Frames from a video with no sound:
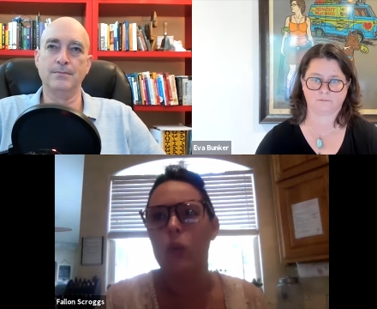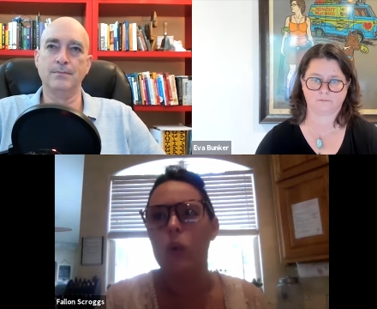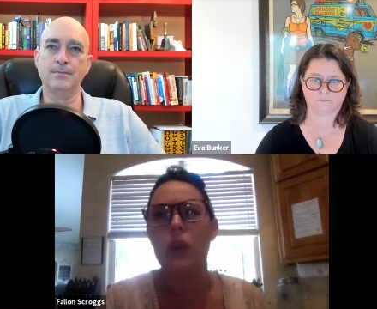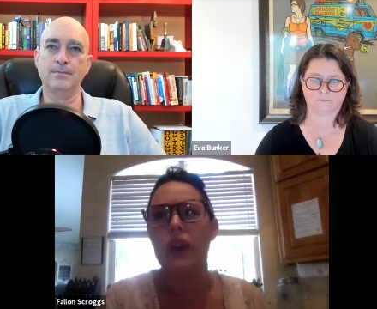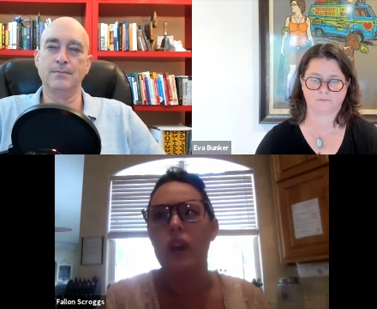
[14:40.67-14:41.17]

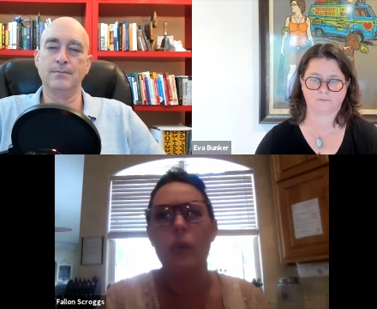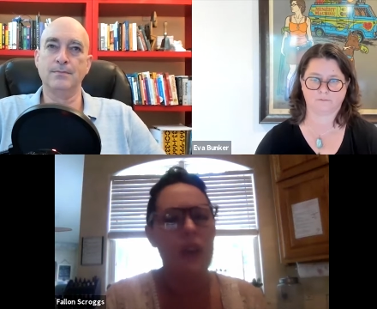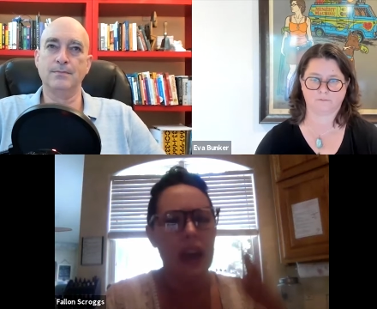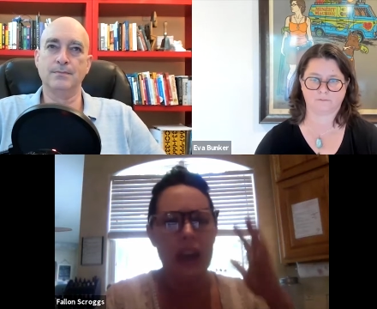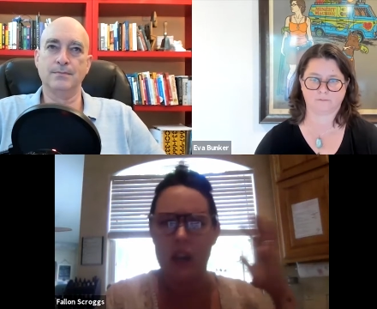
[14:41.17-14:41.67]
Speaker 1: We're like up in
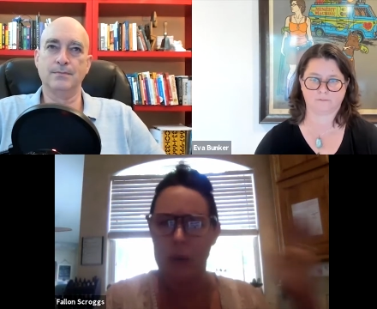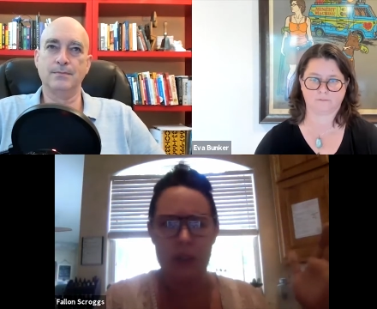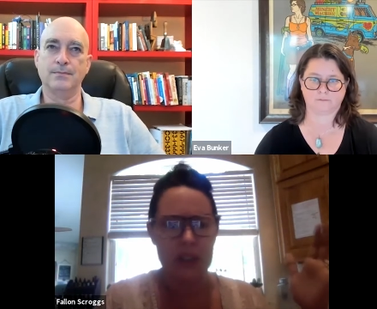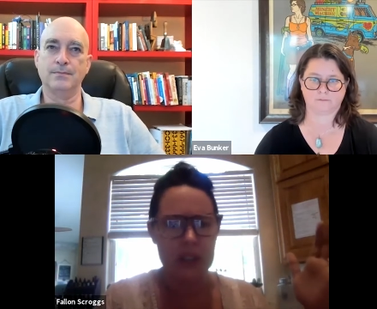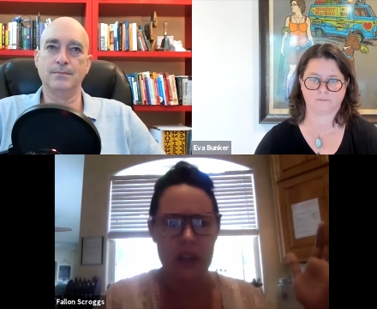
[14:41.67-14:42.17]
the eighty
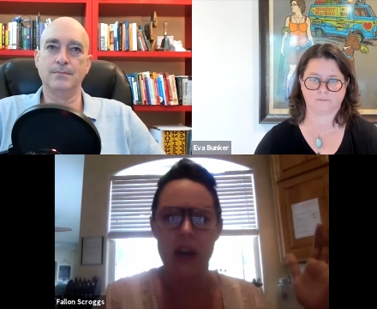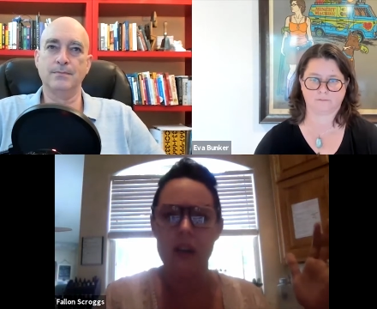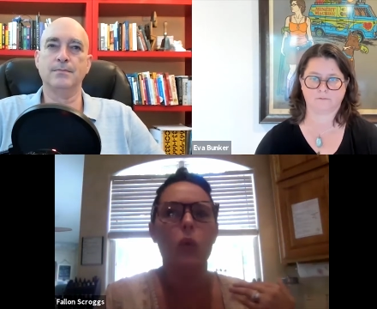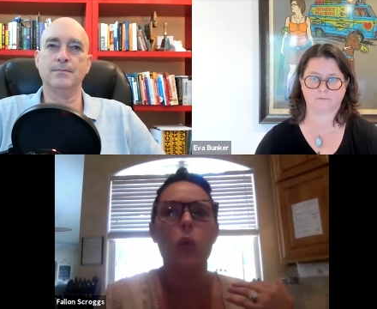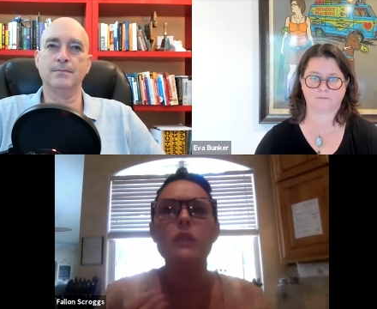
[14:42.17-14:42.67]

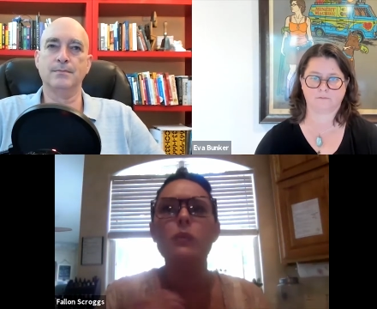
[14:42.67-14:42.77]
percentile. Once